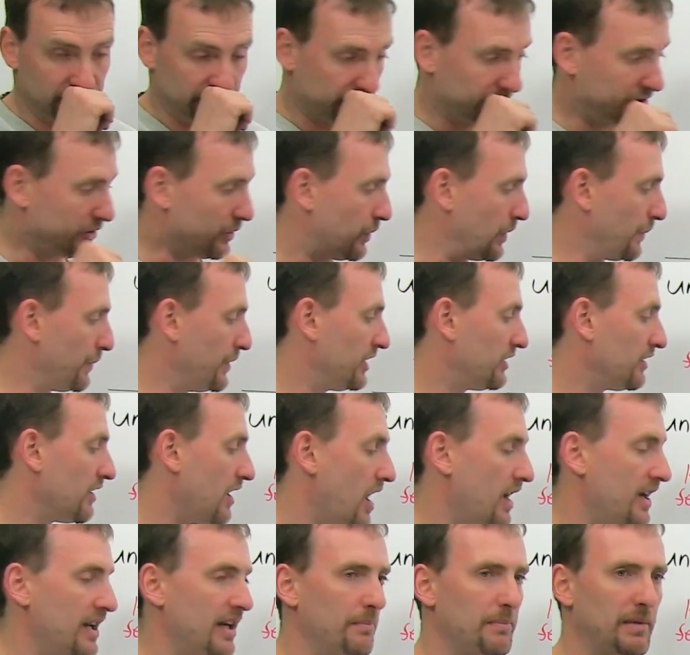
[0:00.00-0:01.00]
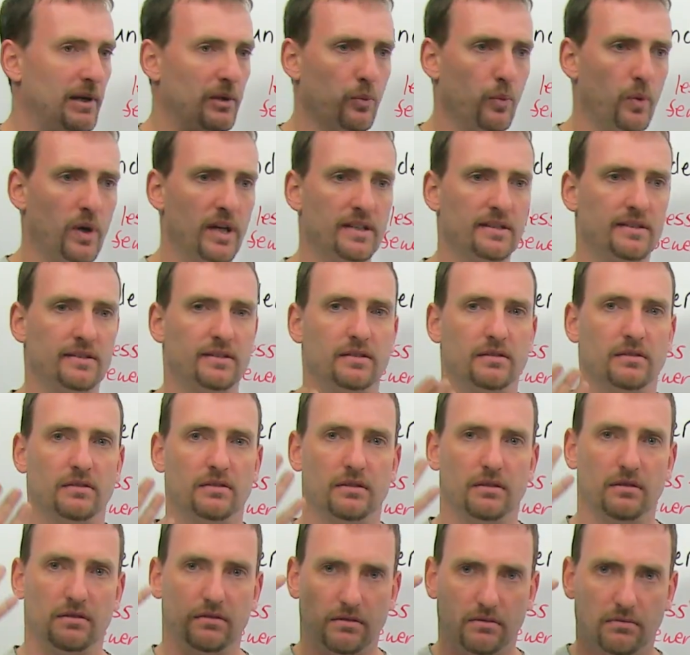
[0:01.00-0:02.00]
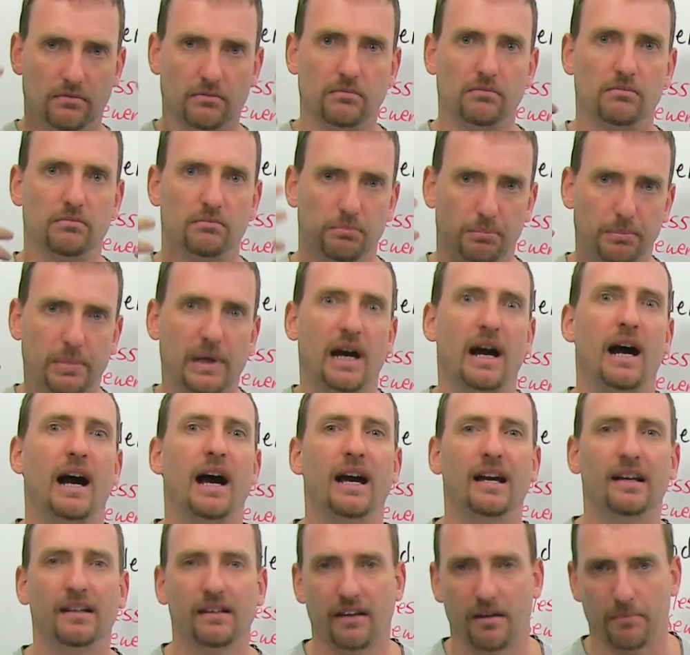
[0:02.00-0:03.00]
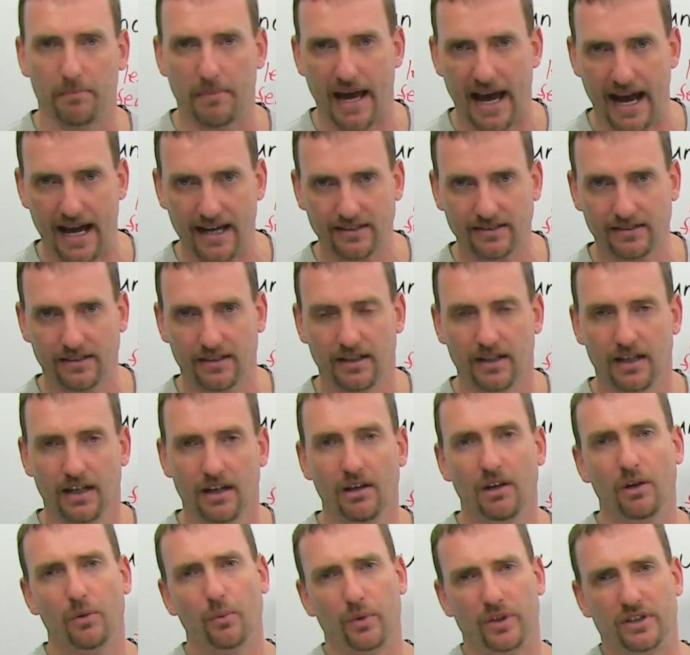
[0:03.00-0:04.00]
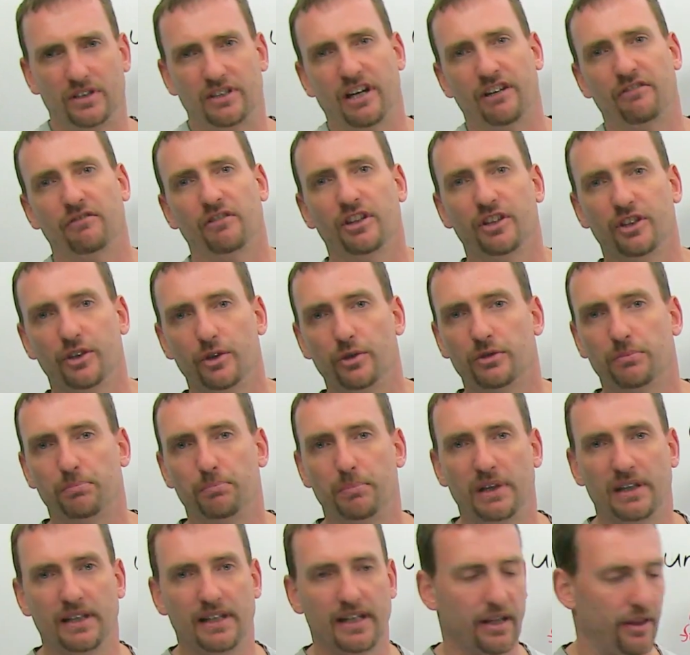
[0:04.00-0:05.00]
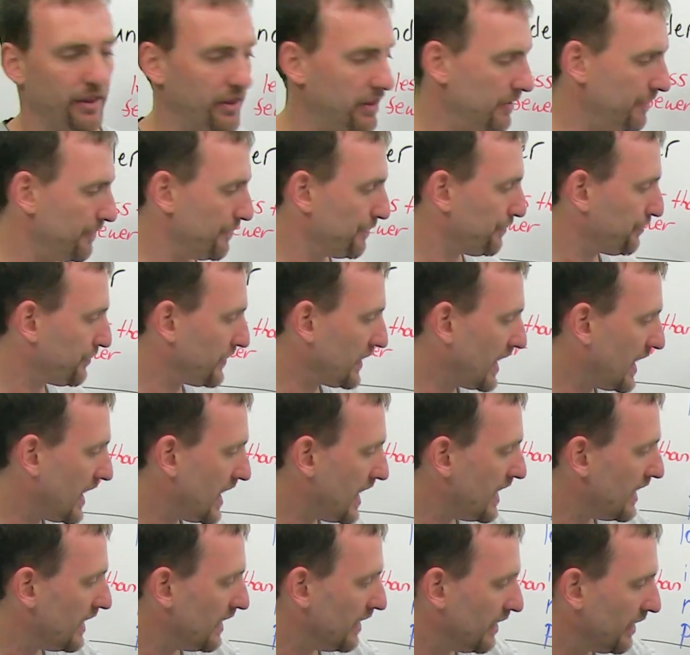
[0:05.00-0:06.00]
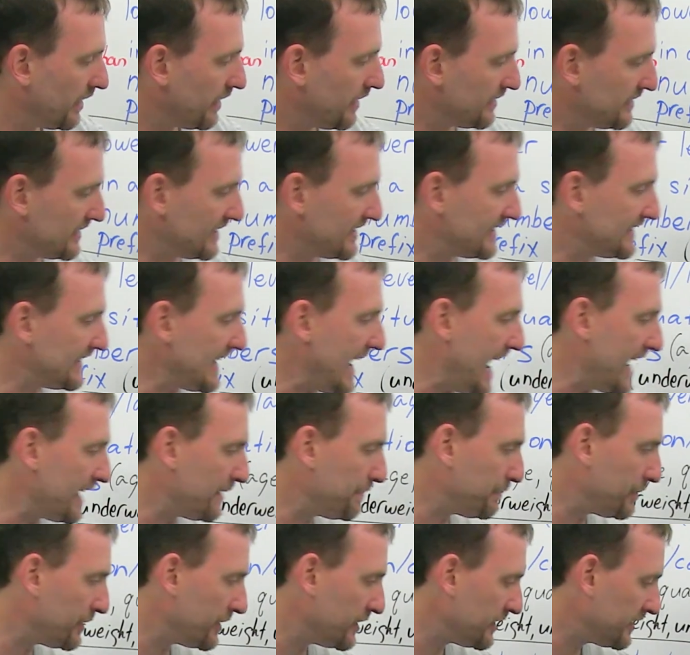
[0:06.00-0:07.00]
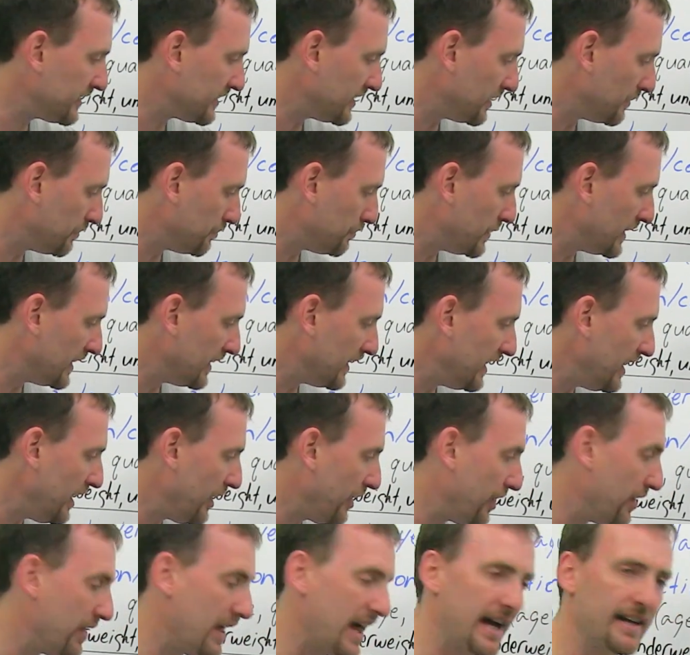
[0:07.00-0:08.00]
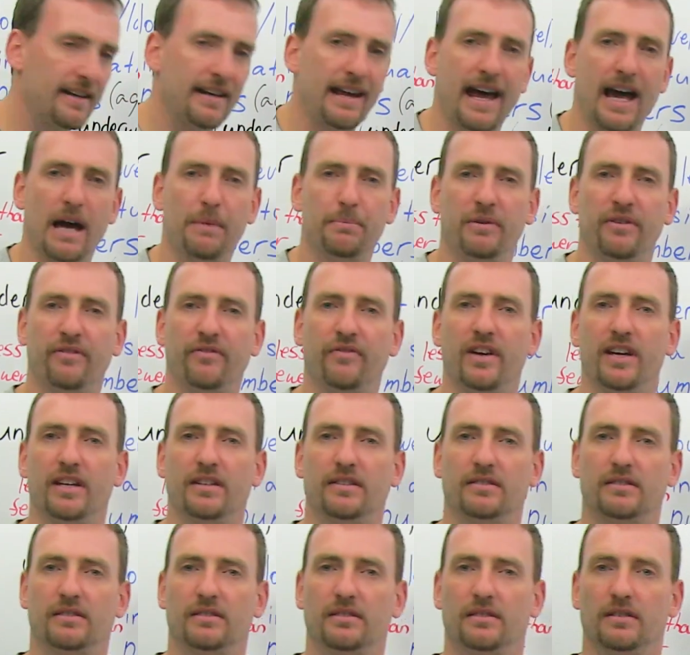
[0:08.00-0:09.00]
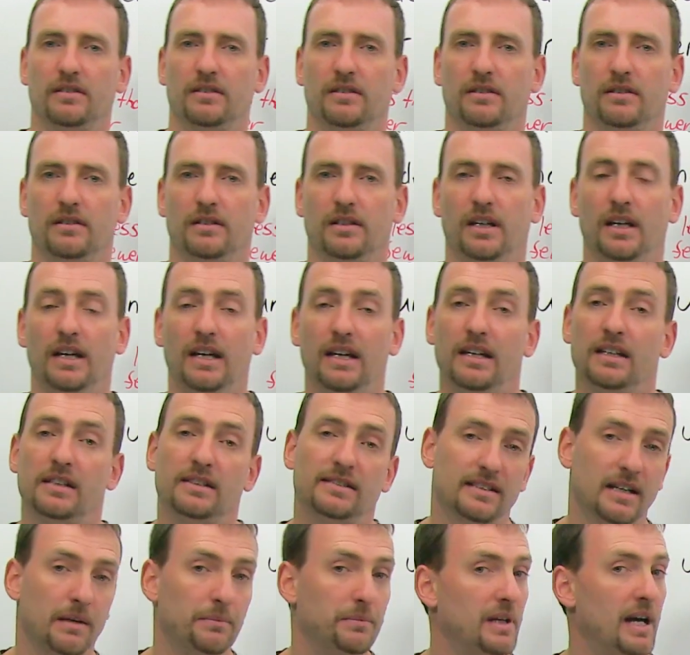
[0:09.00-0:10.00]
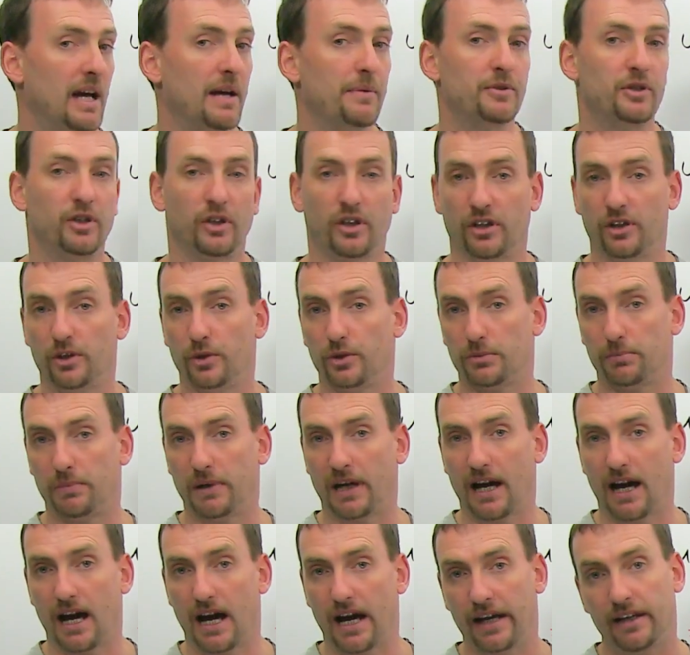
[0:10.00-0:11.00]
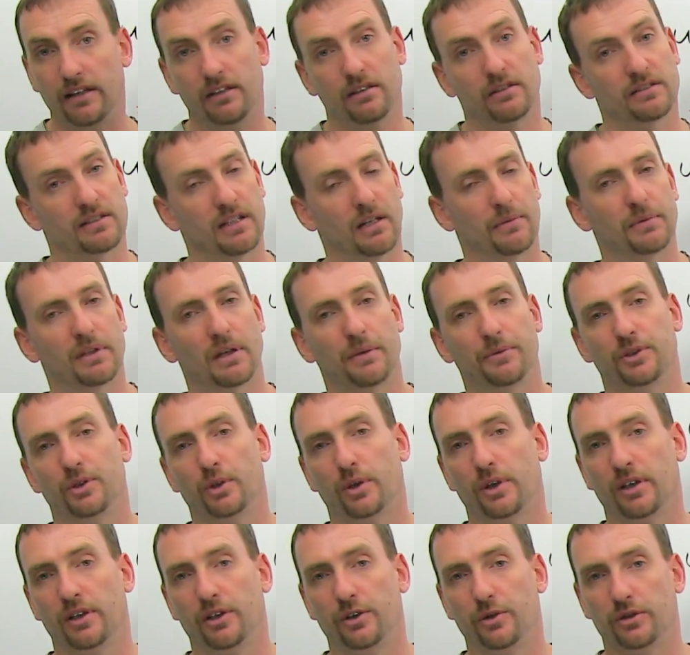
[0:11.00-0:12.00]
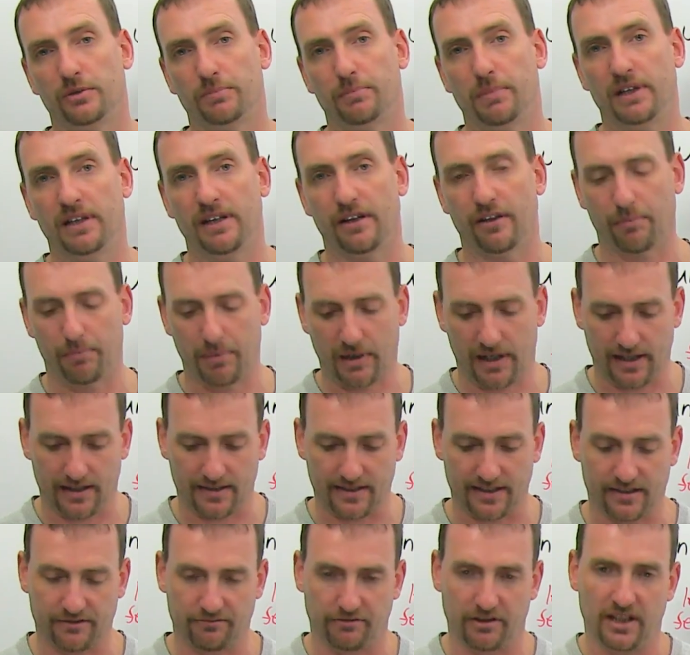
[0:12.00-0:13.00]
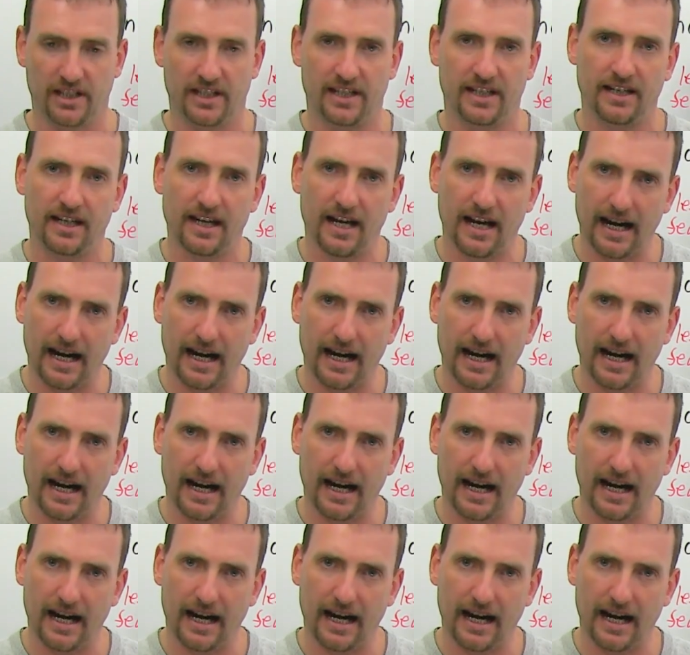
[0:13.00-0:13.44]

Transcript: So when we're talking about what's behind the mask, we generally use beneath. There's a sad person beneath that happy face. Sometimes you can use behind, sometimes you can use beneath because it's really